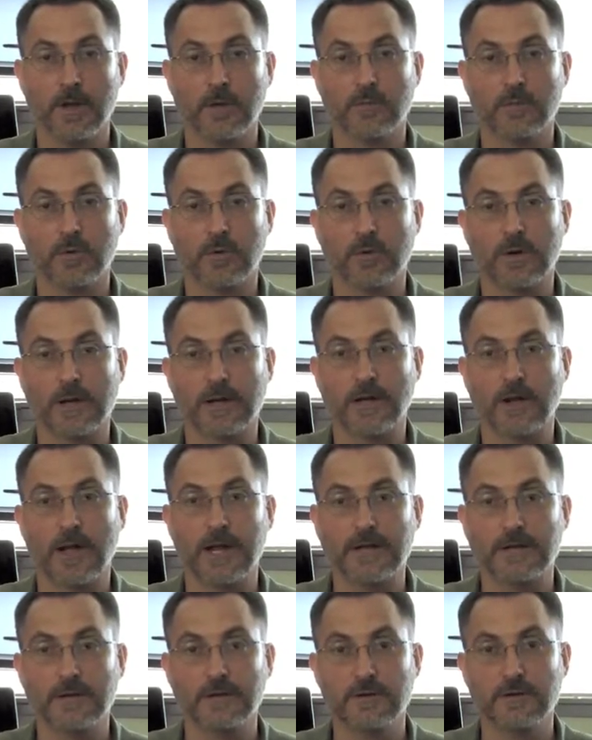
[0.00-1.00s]
But what I'd
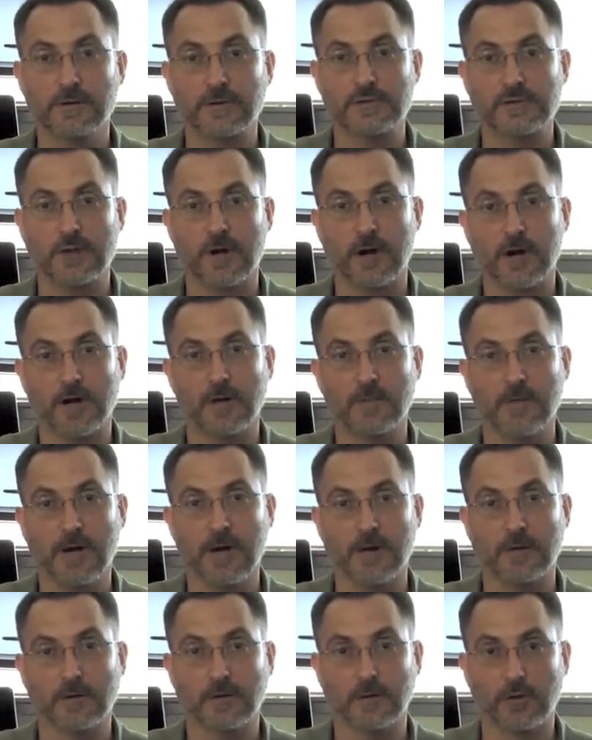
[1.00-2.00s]
like to do is talk
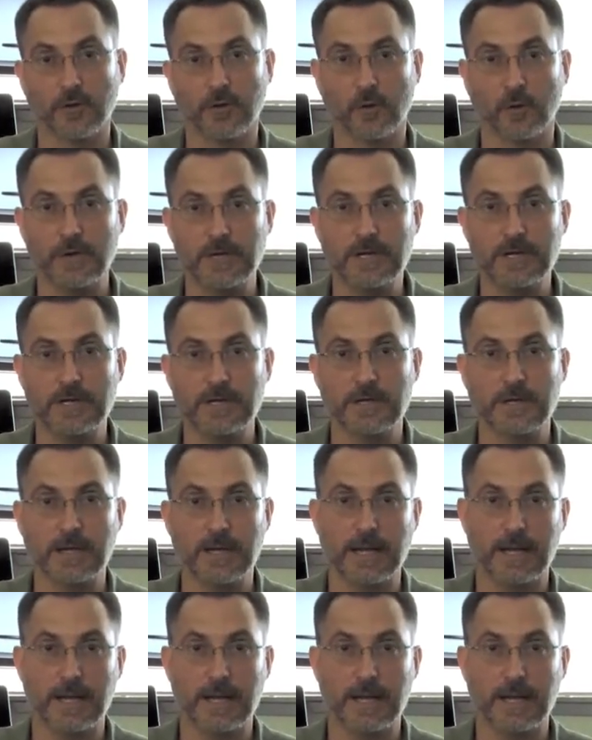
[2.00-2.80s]
about green